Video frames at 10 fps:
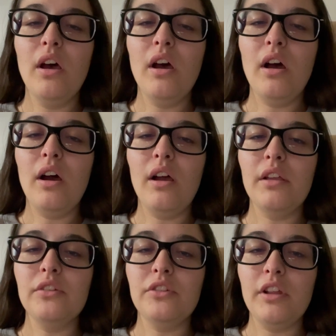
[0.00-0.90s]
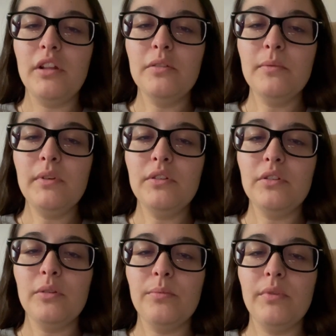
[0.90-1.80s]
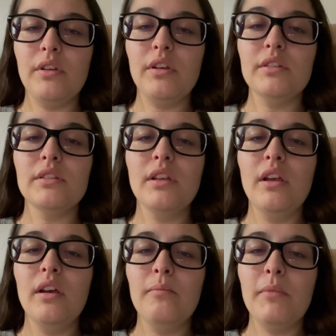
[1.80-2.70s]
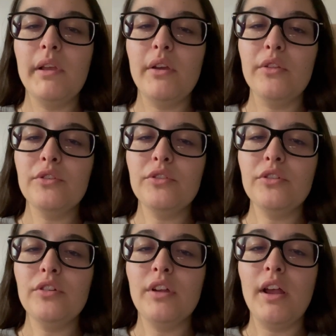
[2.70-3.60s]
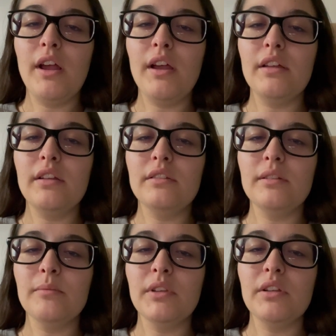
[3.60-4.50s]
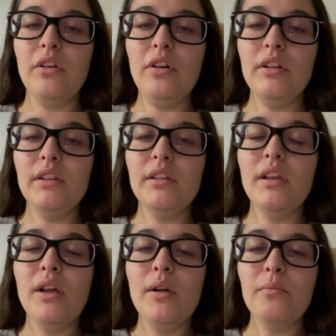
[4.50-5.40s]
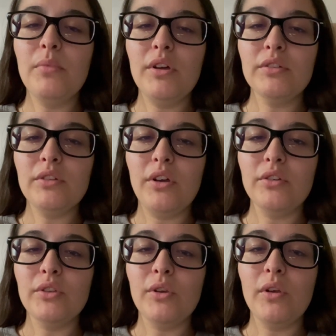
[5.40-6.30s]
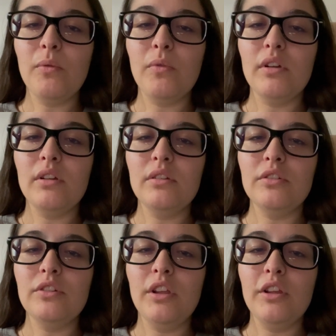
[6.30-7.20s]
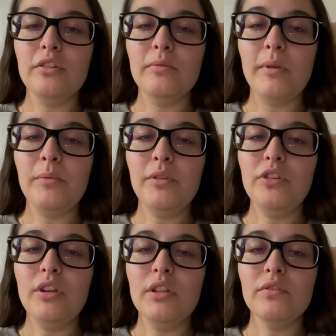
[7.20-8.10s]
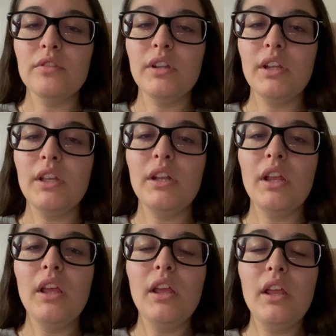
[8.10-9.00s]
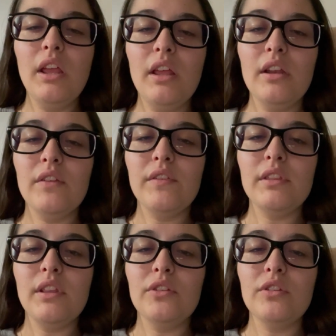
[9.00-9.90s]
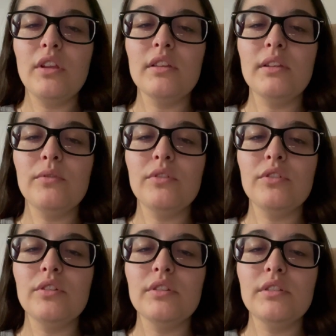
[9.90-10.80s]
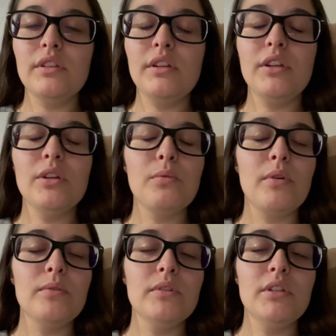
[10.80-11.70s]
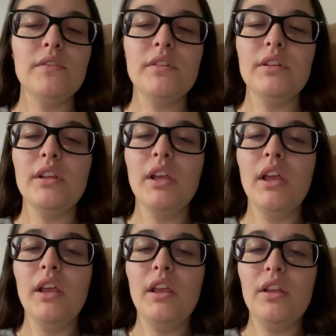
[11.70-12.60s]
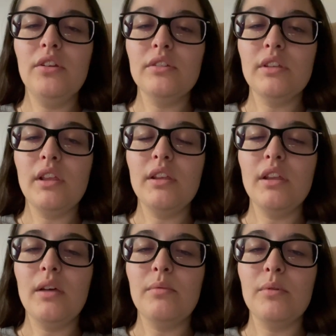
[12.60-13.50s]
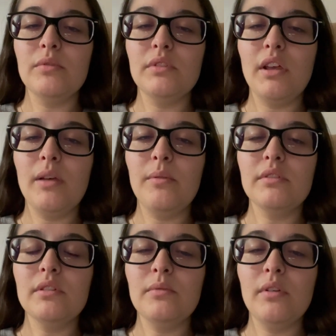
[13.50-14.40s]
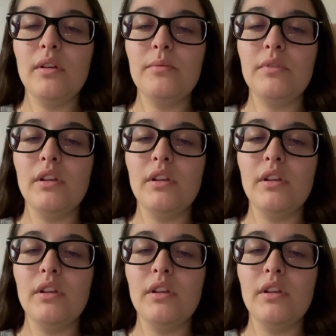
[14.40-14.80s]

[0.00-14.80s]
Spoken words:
I changed my shirt because my other shirt had something on it, plus also I wanted to change in my PJs for the night and everything, so yes, I'm gonna just sit here watching TV and just hang out, but with that being said, my update,